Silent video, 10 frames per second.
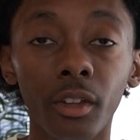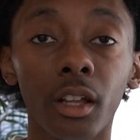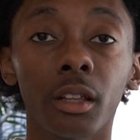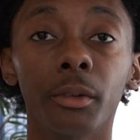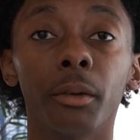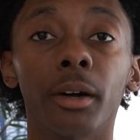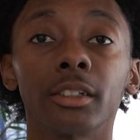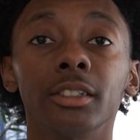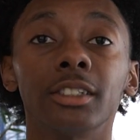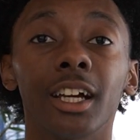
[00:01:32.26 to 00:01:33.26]
in my box
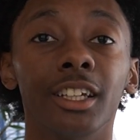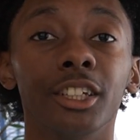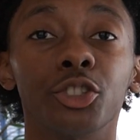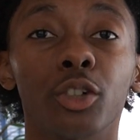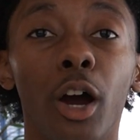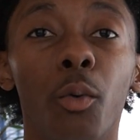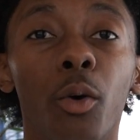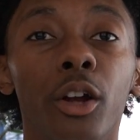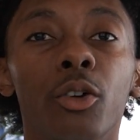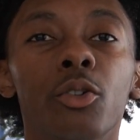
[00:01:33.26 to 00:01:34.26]
these, I did try
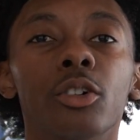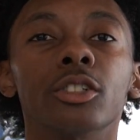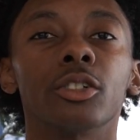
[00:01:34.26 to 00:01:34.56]
one on,